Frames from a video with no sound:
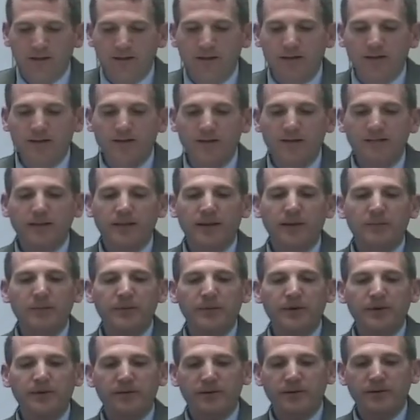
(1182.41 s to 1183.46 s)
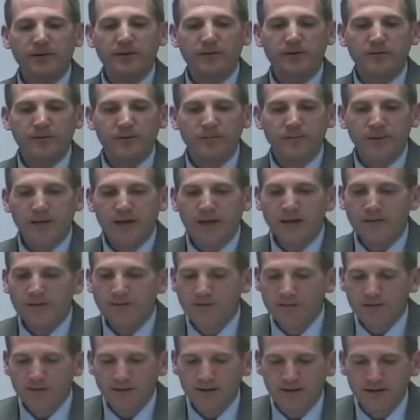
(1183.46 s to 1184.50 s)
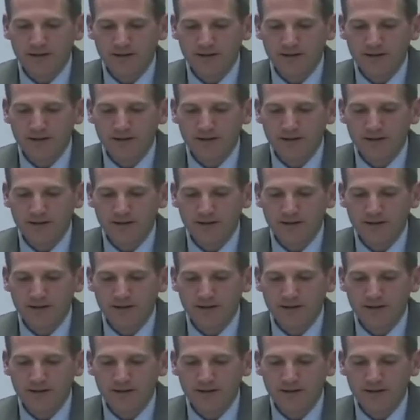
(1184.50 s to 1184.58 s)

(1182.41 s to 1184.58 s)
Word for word: Doesn't get better when you turn the page.